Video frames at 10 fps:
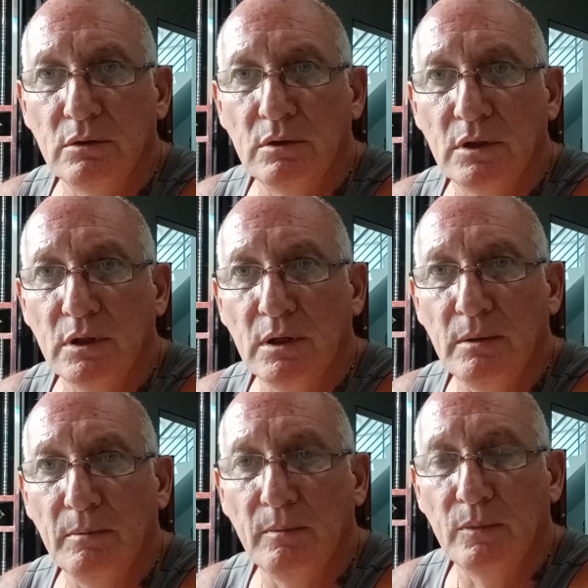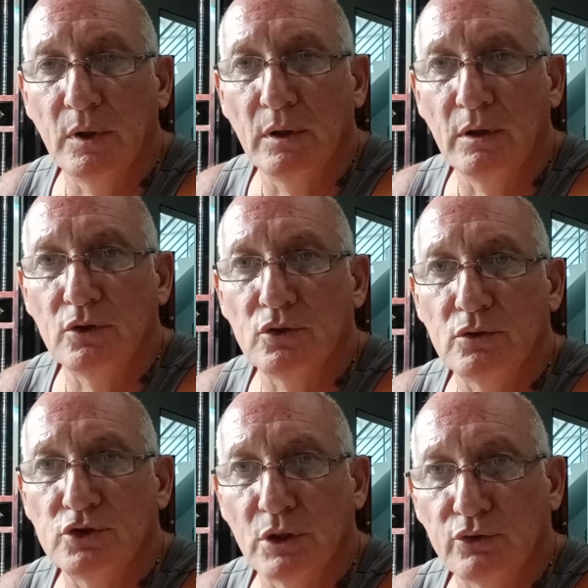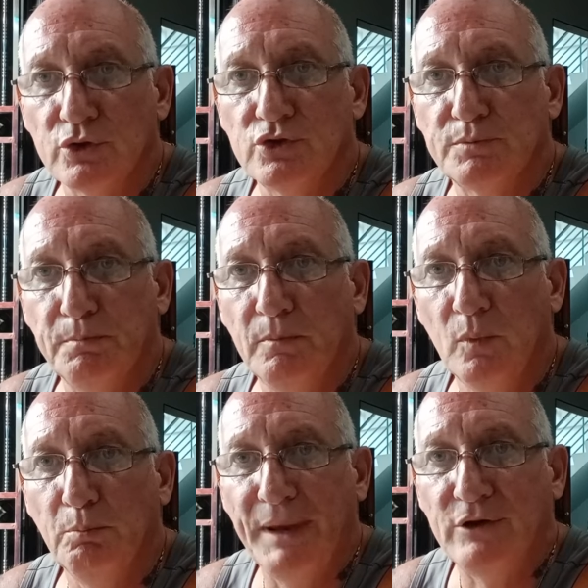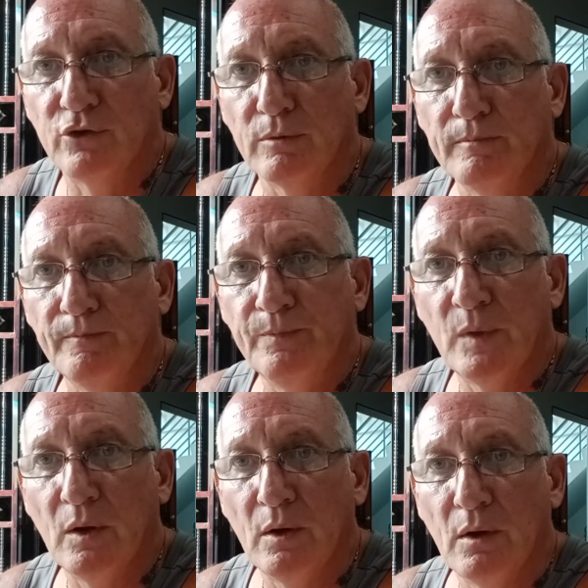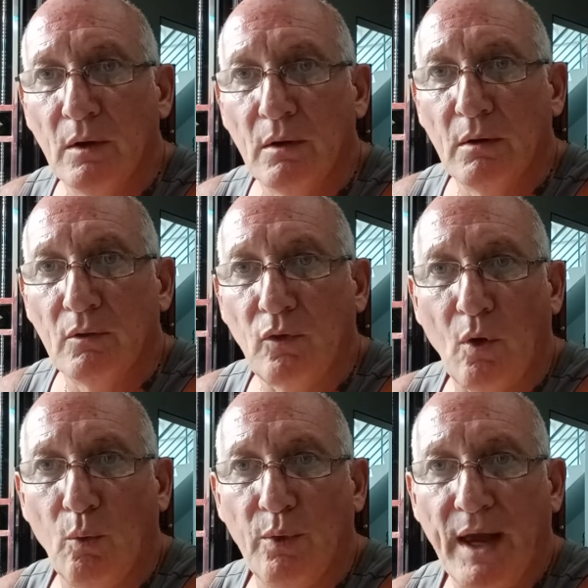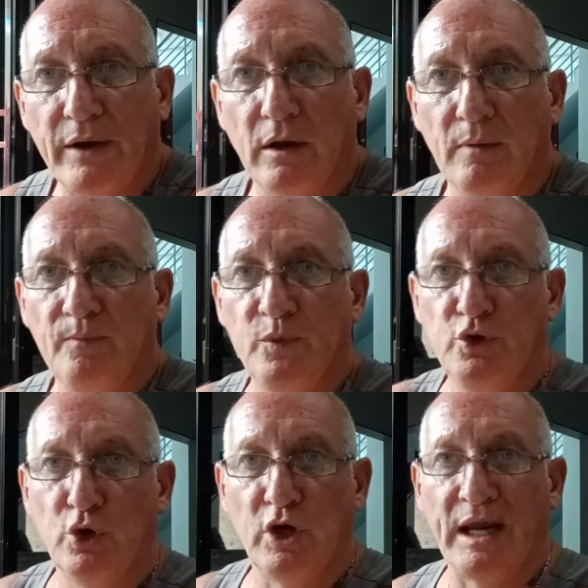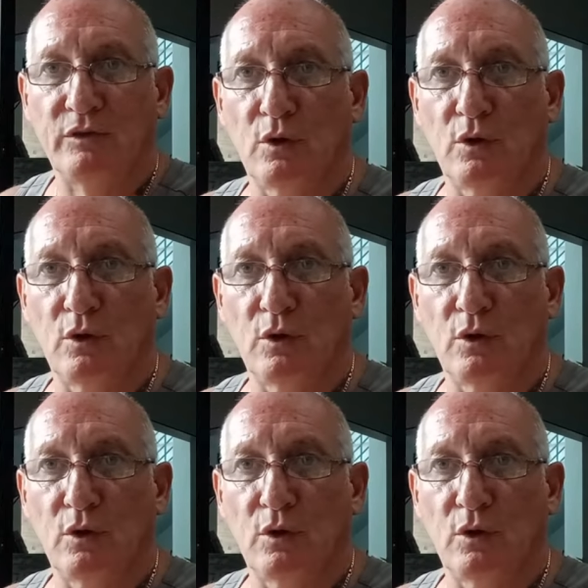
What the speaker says: the children's bedroom. So we had, you could get